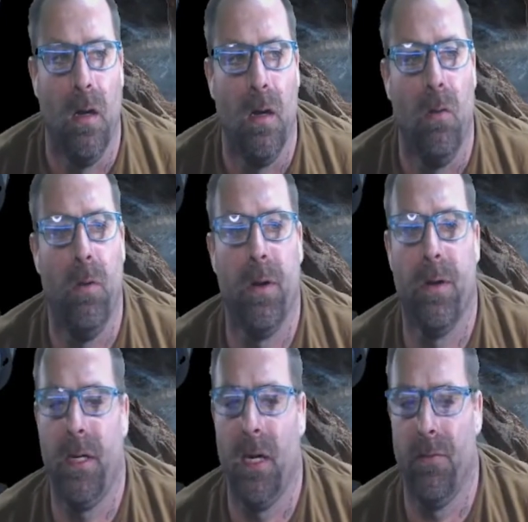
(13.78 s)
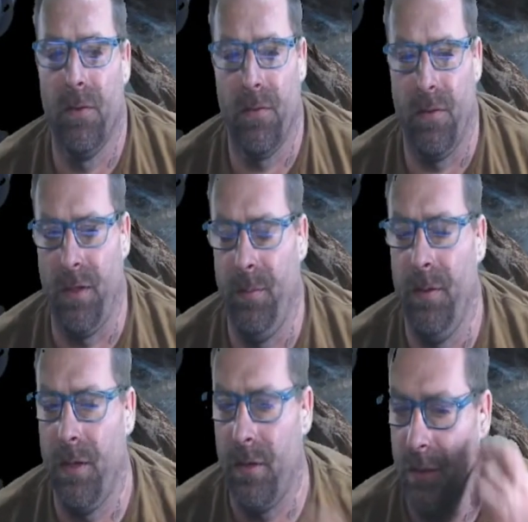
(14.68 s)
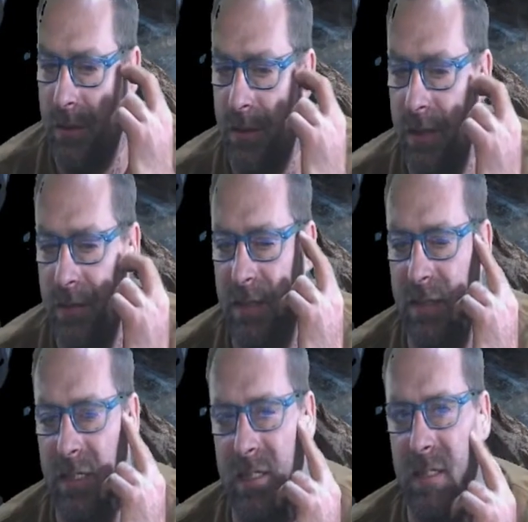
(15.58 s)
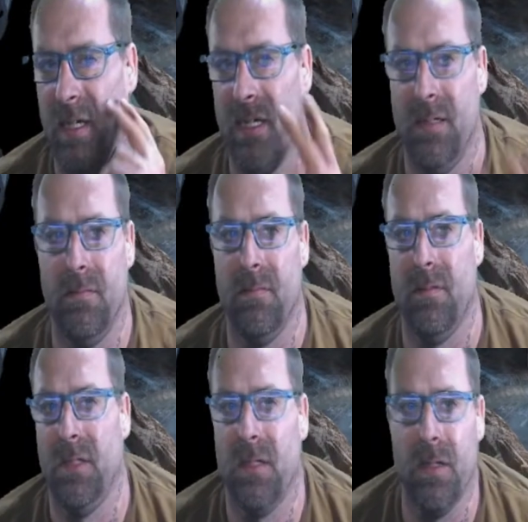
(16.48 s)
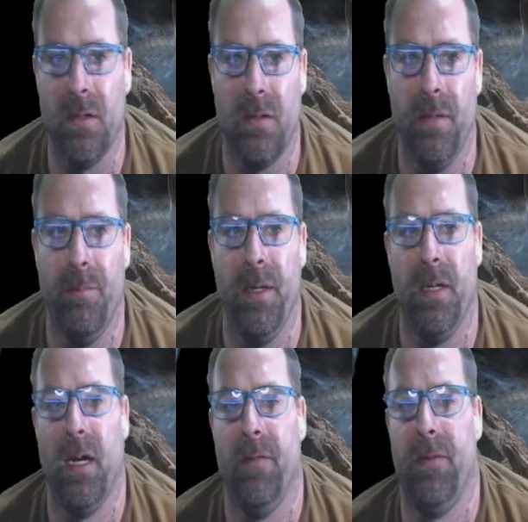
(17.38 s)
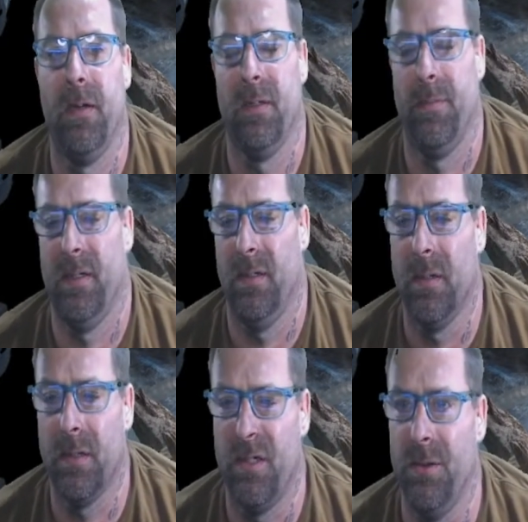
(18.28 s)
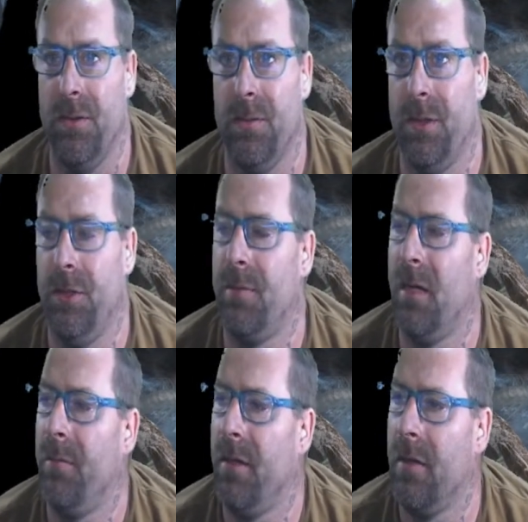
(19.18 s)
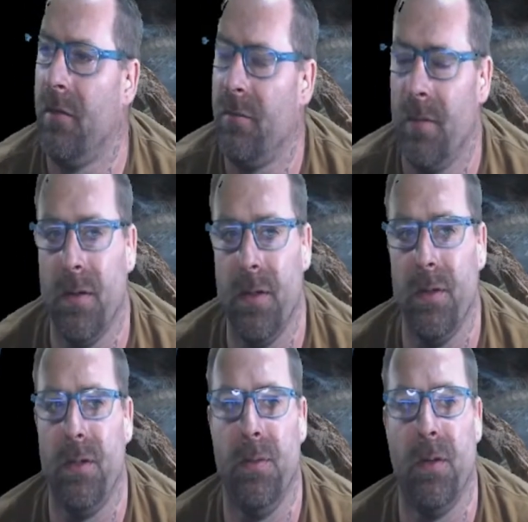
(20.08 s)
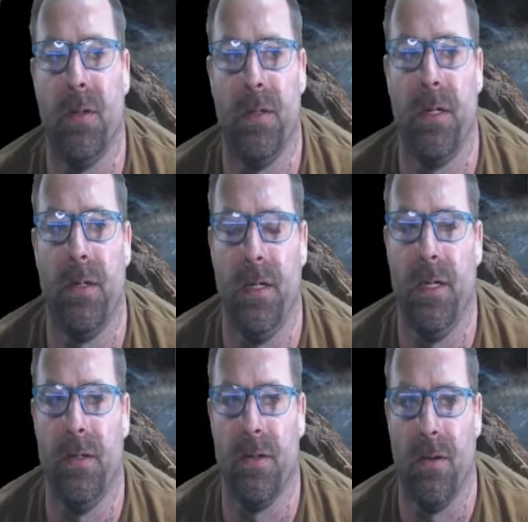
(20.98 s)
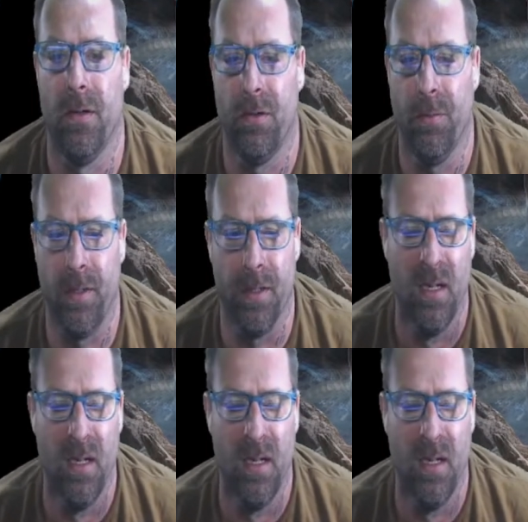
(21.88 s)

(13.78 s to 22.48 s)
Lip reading: We're going to cover the Community Crunch 336 and just a little tidbit I found about Arc 2, which you've probably heard from other YouTube content creators on Twitter.